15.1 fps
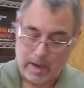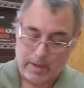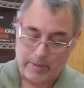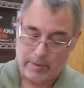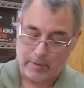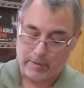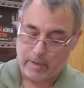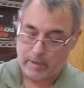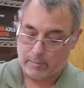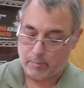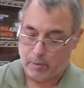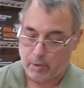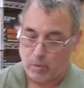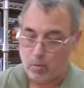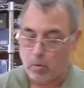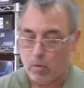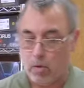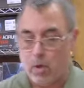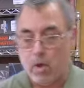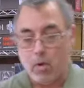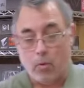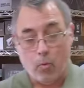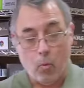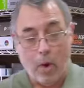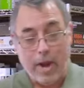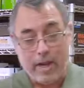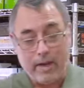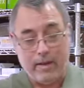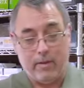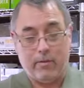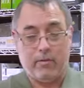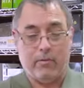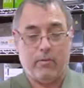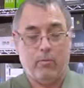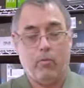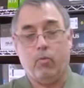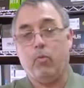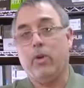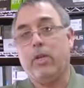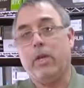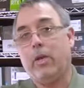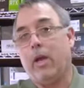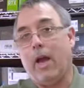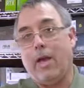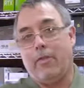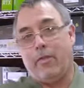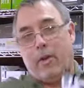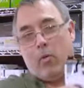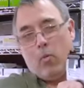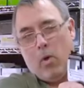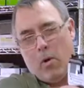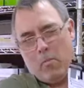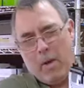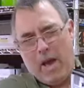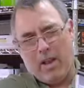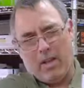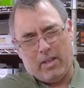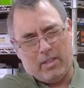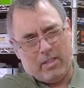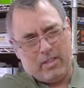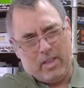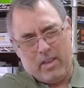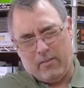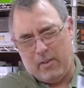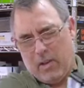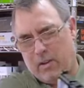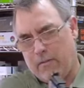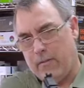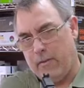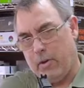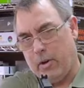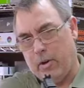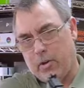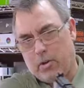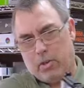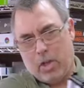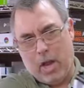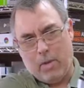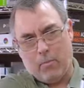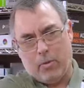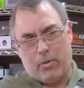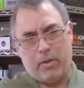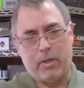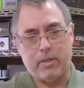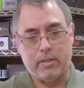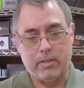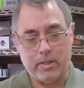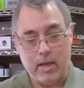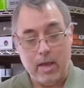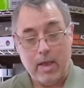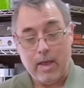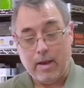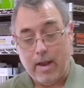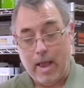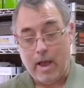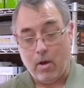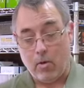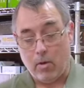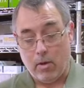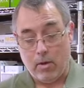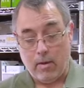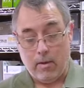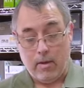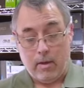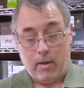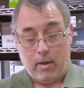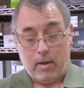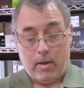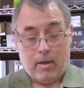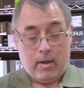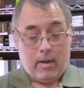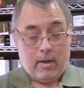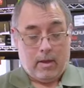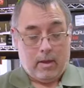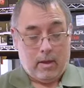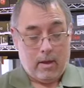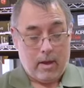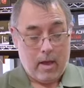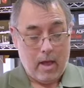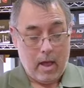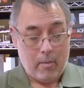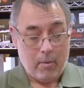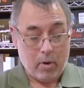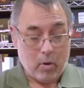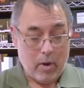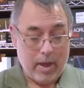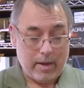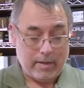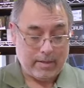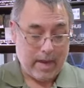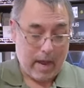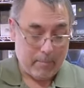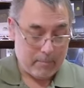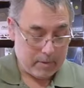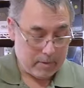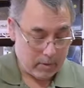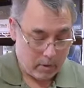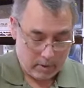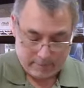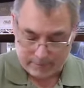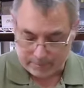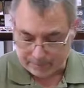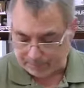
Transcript: I think that's pretty cool. Weight is really, I think, well balanced. They've done a very good job with this. Now, uh, I'm going to go ahead and top this off.